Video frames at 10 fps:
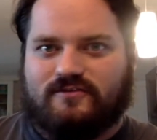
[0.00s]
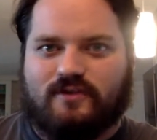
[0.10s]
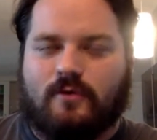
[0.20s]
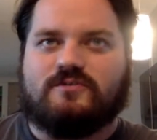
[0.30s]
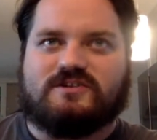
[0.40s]

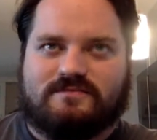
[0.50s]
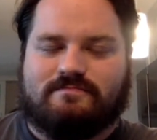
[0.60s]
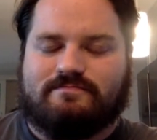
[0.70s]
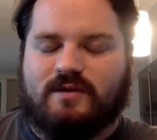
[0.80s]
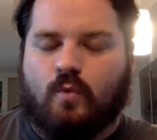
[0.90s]
so
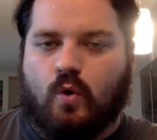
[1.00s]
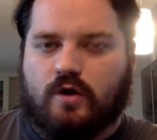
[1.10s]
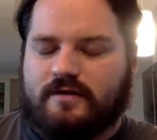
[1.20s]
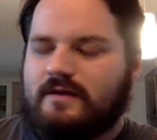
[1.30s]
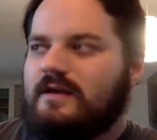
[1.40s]
just be
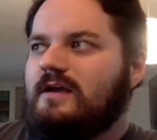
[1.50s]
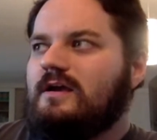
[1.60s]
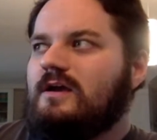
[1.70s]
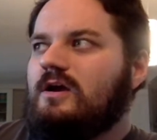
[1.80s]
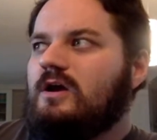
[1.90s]
warned.
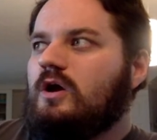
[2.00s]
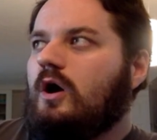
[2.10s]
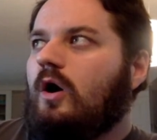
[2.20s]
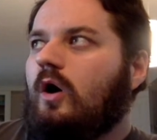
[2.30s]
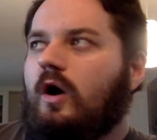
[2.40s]

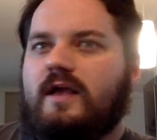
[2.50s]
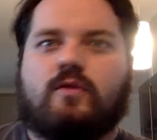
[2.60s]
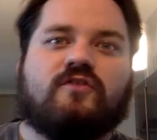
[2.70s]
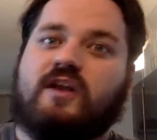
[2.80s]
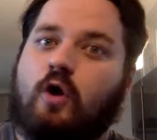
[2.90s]
It
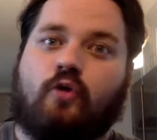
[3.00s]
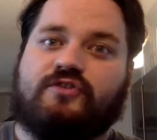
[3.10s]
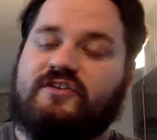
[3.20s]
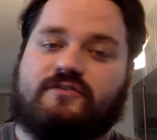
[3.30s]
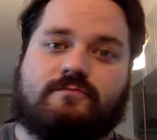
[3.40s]
looks like
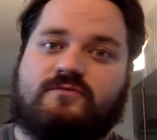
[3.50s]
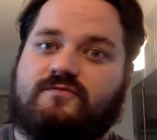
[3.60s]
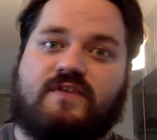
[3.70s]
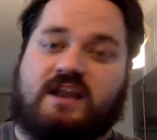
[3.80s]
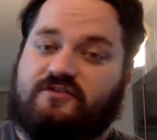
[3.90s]
Ulti's
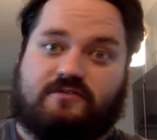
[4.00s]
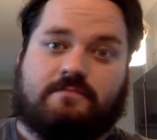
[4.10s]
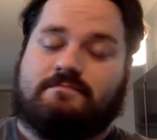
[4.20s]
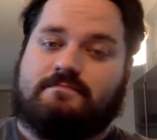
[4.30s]
finished.